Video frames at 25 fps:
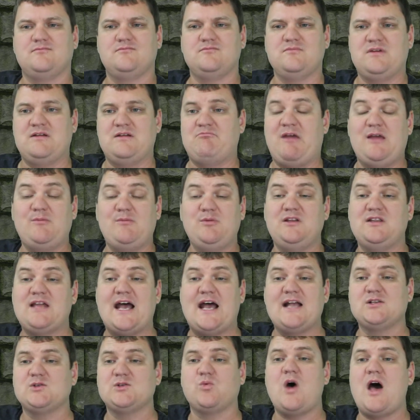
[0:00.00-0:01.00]
And maybe
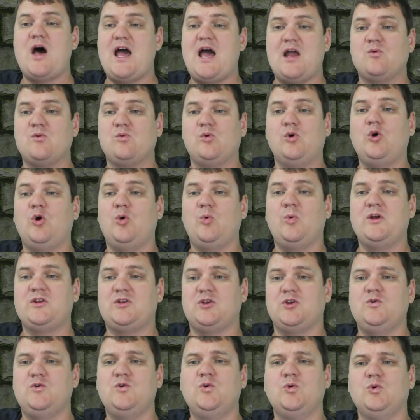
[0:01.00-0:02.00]
that's why I roll with
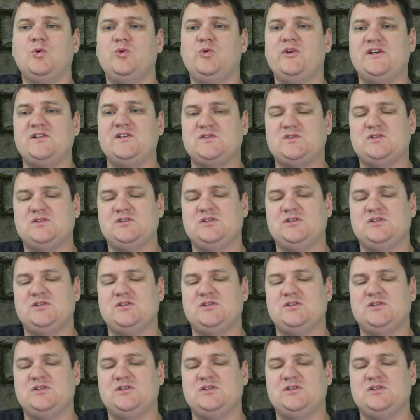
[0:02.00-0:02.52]
the coolness.